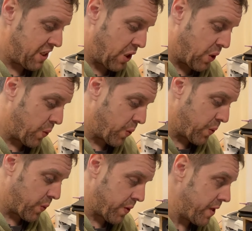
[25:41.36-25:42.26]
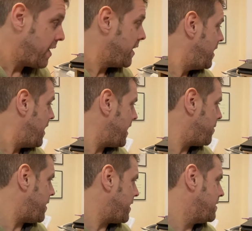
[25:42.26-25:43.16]
Oh,
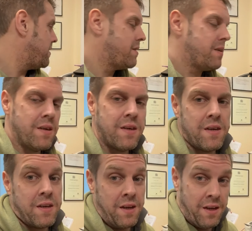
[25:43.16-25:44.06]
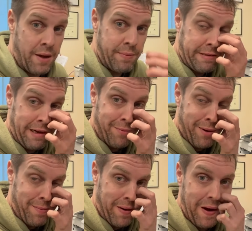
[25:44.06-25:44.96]
anyway, let me tell you
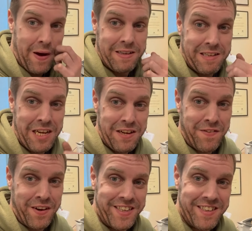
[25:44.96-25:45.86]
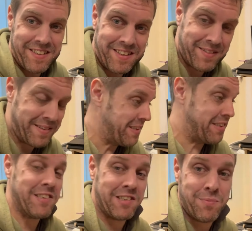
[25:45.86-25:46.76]
about my IT fleet, because
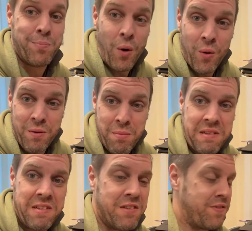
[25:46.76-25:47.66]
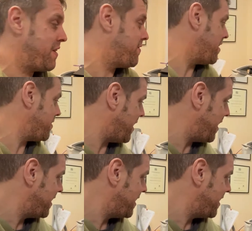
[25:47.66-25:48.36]
this is boring business stuff you never know, yeah?